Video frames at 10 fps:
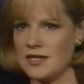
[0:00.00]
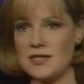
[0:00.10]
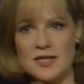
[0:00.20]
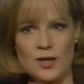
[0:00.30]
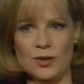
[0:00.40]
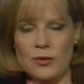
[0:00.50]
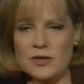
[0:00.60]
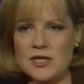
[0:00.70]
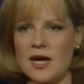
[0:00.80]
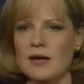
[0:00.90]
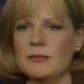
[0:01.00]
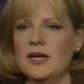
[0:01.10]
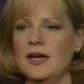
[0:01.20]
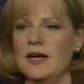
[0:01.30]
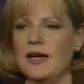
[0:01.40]
and said hello to Tom.
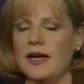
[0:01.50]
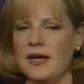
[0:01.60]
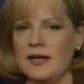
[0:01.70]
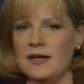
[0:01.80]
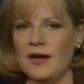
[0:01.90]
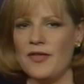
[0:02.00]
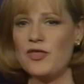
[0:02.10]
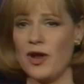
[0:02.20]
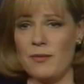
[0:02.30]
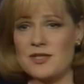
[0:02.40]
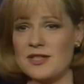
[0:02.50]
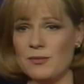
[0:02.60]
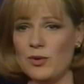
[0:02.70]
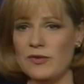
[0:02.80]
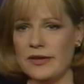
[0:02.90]
And they thought I was in the movie.